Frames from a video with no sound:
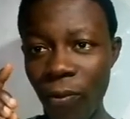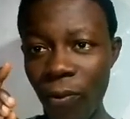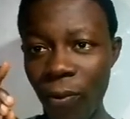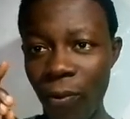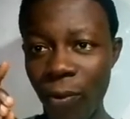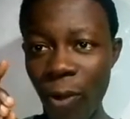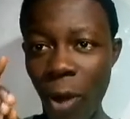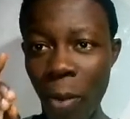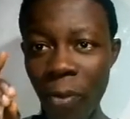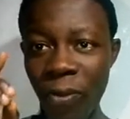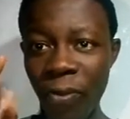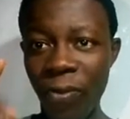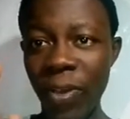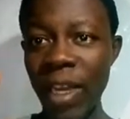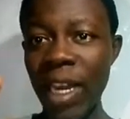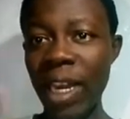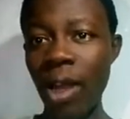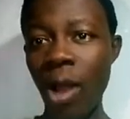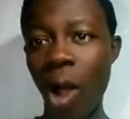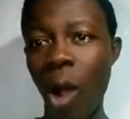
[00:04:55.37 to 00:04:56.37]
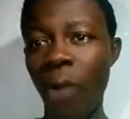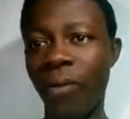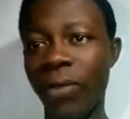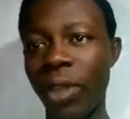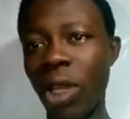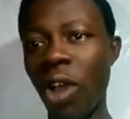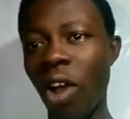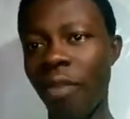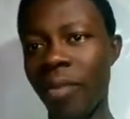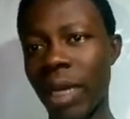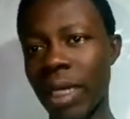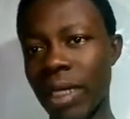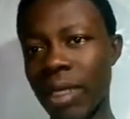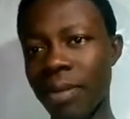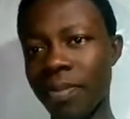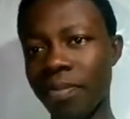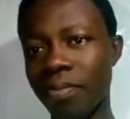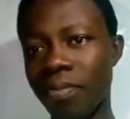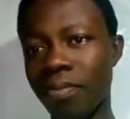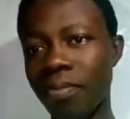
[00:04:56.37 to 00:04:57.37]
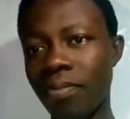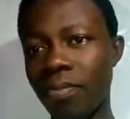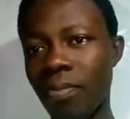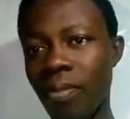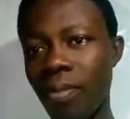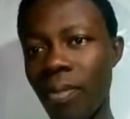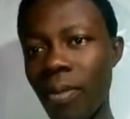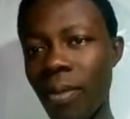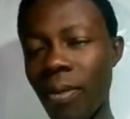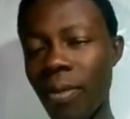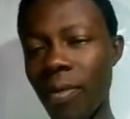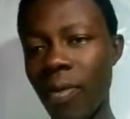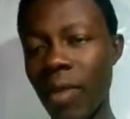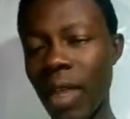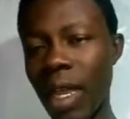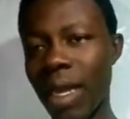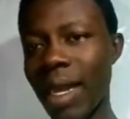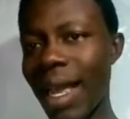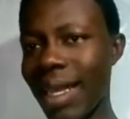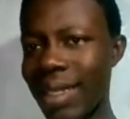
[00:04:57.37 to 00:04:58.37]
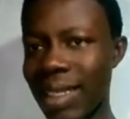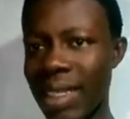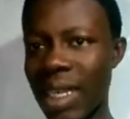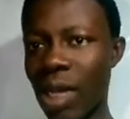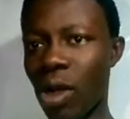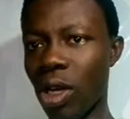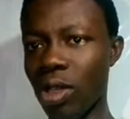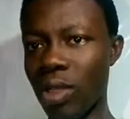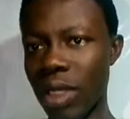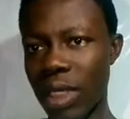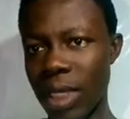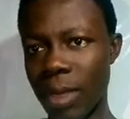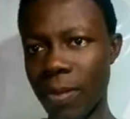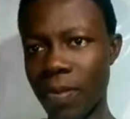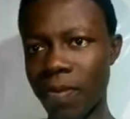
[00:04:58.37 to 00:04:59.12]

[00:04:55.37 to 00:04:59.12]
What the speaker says: from feeding off the government. That's the second reason.